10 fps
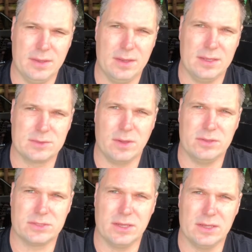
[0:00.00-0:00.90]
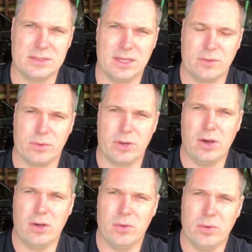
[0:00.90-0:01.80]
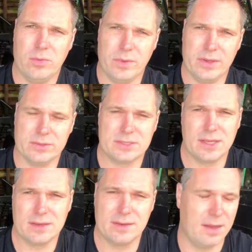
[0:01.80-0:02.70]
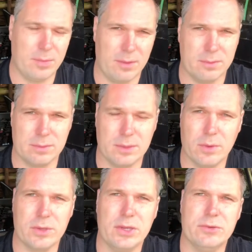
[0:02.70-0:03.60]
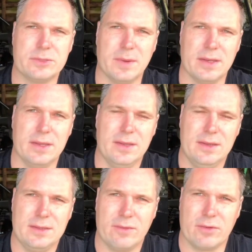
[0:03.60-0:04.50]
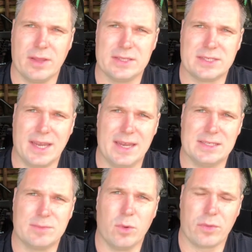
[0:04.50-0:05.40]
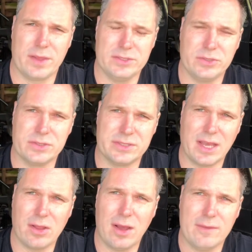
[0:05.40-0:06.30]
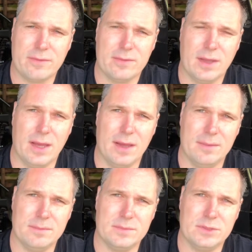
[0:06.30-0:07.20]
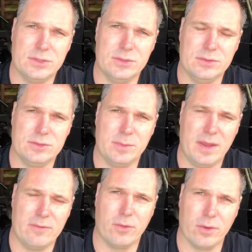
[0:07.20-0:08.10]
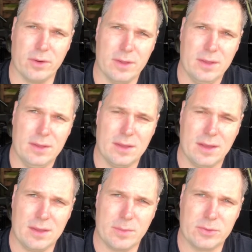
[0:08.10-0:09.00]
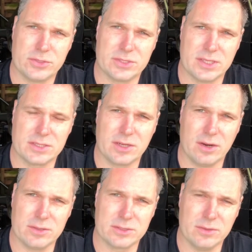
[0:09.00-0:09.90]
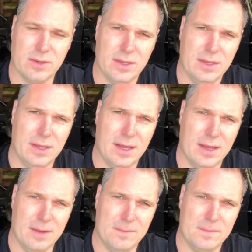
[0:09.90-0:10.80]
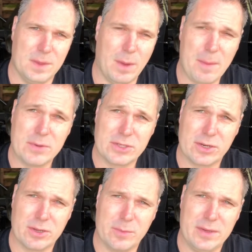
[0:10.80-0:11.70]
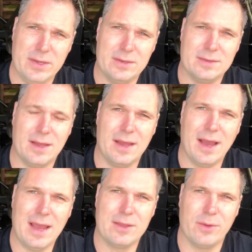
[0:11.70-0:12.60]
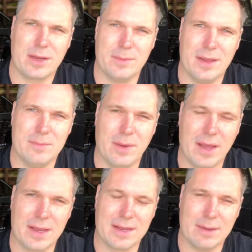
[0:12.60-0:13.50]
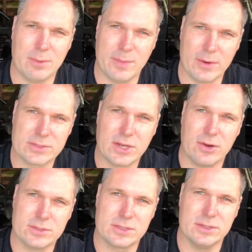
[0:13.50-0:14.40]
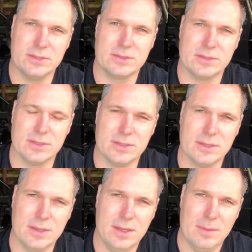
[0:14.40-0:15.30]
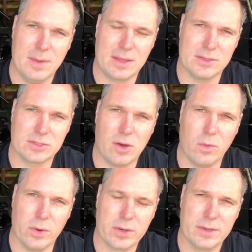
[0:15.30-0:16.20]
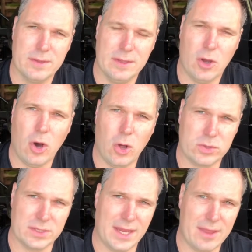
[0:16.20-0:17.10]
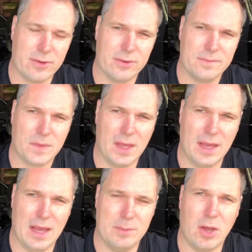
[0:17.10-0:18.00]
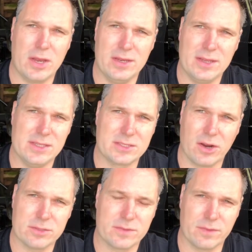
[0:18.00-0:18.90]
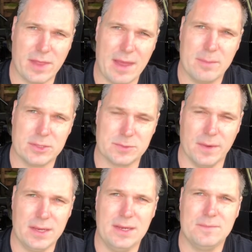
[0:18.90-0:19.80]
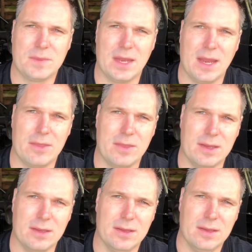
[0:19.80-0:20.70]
as well as a set of Renault wheels that I probably won't use, but nevertheless, again, it's more things you can sell off to pay for the purchase of this car. So in my particular opinion, I highly recommend buying a couple parts cars to make this all work all together. I'm not into these cars for that much money, and I think